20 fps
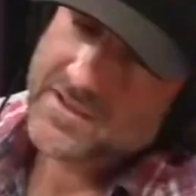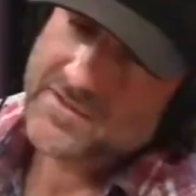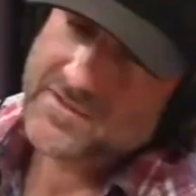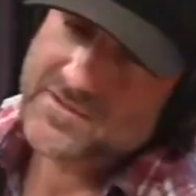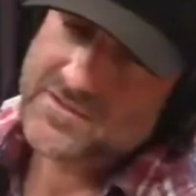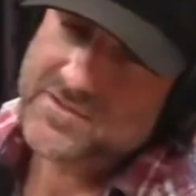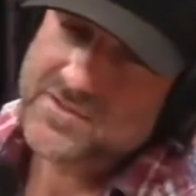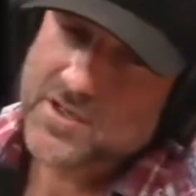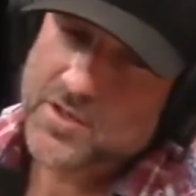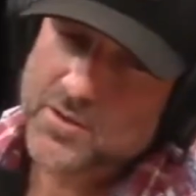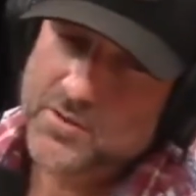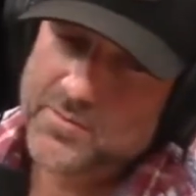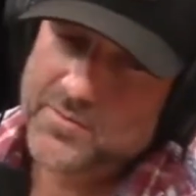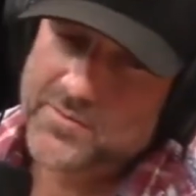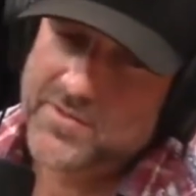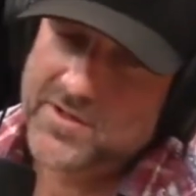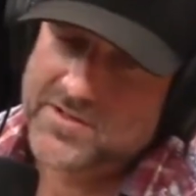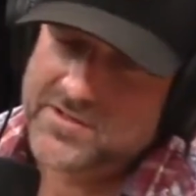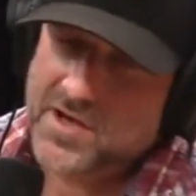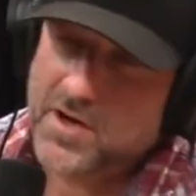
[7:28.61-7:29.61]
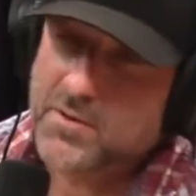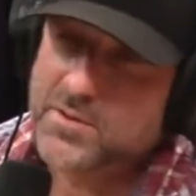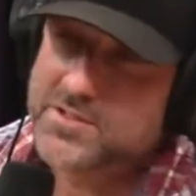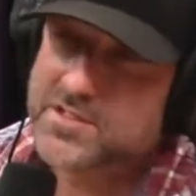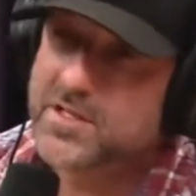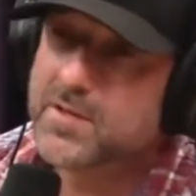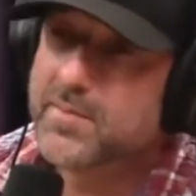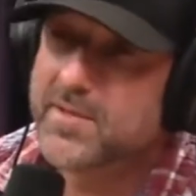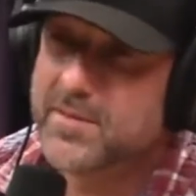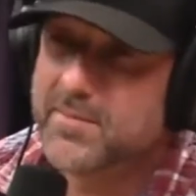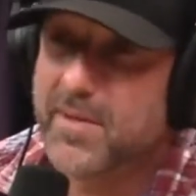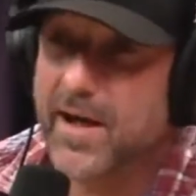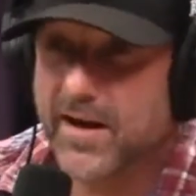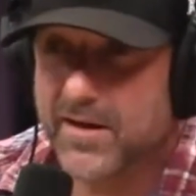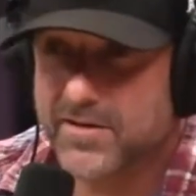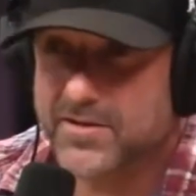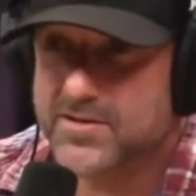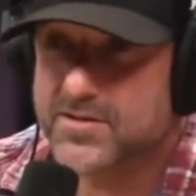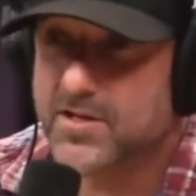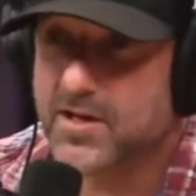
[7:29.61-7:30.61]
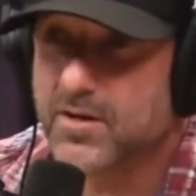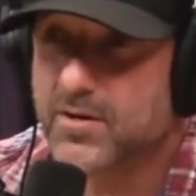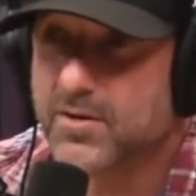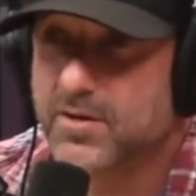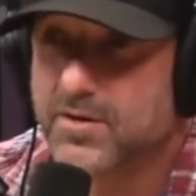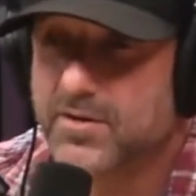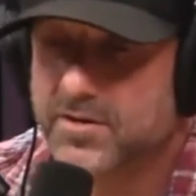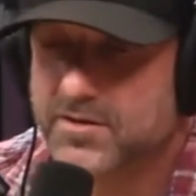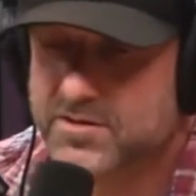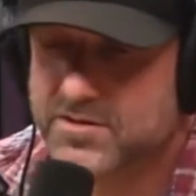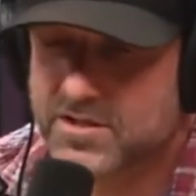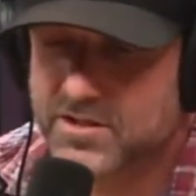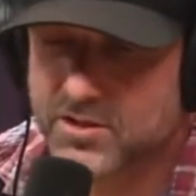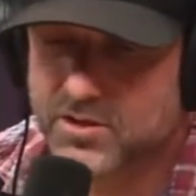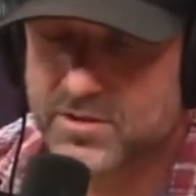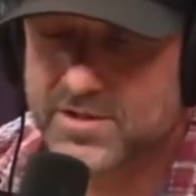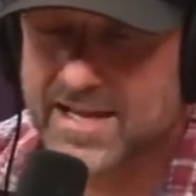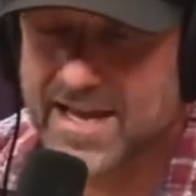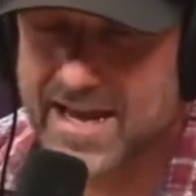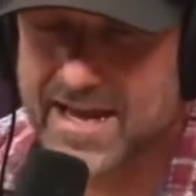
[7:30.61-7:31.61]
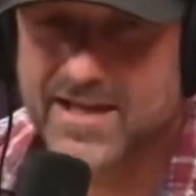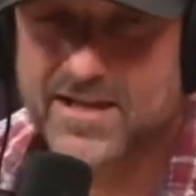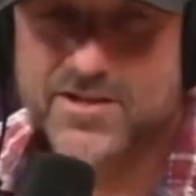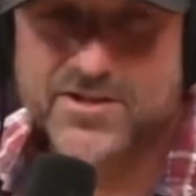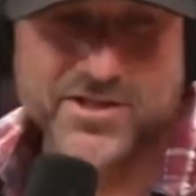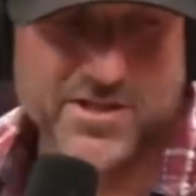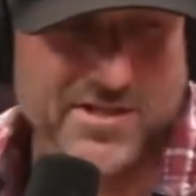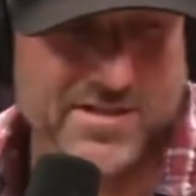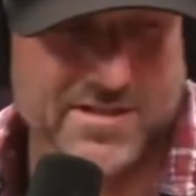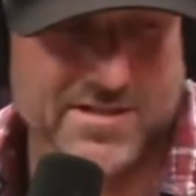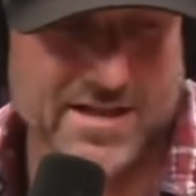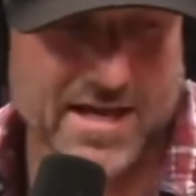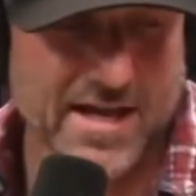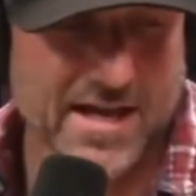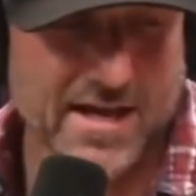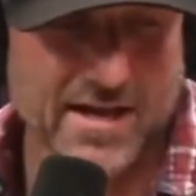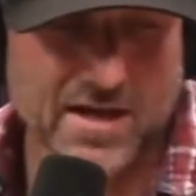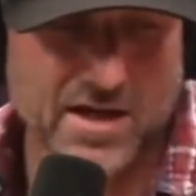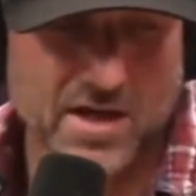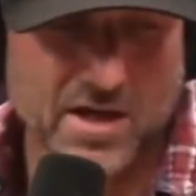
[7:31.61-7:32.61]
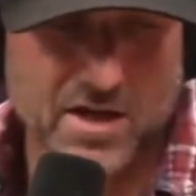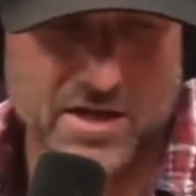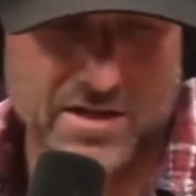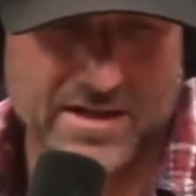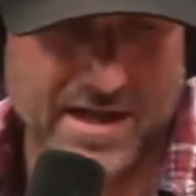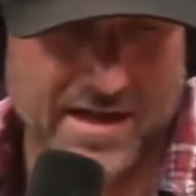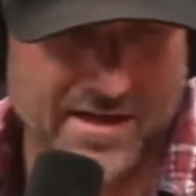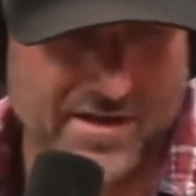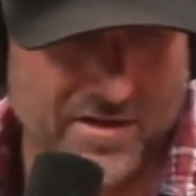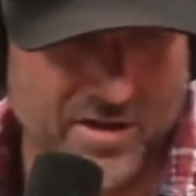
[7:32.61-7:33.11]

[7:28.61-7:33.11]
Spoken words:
so there's always going to be a balance, though. You can't just say, okay,